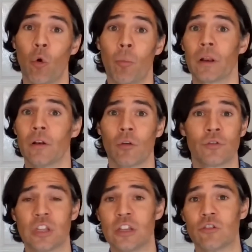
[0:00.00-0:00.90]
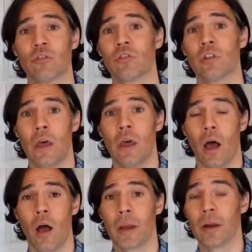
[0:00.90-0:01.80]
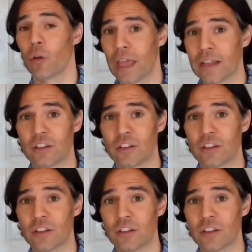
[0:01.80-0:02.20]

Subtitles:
But a lot of teachers, a lot of head